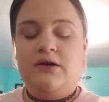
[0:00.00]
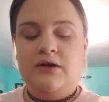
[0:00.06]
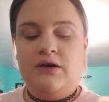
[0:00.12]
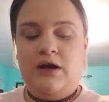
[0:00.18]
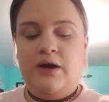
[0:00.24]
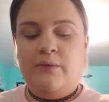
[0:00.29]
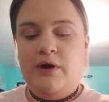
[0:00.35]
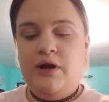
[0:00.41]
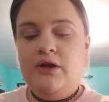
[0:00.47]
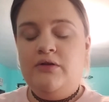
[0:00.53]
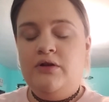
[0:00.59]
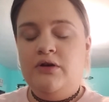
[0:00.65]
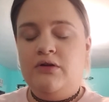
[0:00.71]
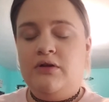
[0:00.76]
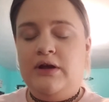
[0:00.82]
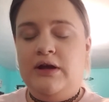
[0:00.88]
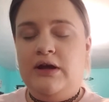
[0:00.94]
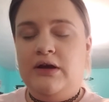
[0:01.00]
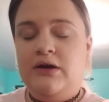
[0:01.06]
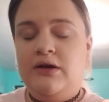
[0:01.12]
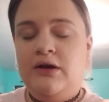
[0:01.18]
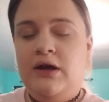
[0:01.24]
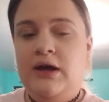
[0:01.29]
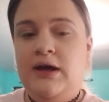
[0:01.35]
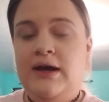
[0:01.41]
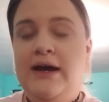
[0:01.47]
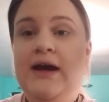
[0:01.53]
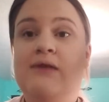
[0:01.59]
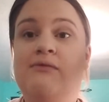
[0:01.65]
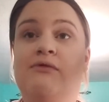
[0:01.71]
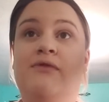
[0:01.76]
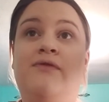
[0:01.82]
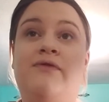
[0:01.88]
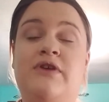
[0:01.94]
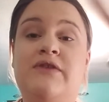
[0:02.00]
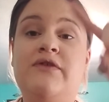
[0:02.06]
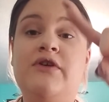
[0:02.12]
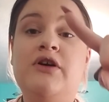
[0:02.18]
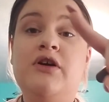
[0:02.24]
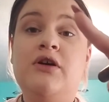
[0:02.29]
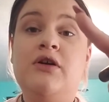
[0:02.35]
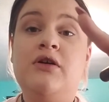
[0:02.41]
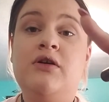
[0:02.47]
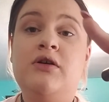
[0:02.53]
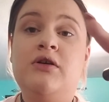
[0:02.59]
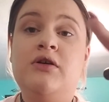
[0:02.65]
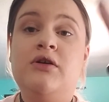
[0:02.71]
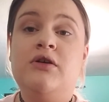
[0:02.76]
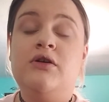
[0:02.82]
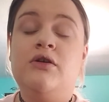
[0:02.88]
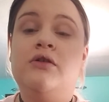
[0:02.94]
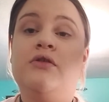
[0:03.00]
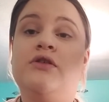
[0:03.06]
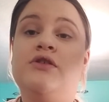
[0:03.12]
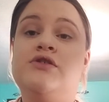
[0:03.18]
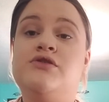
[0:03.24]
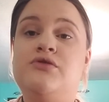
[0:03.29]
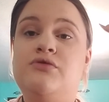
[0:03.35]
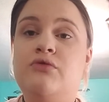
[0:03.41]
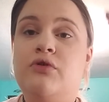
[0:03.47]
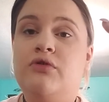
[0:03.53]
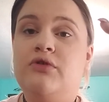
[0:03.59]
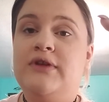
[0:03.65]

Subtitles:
I want to look like I have a fever, or it's too cold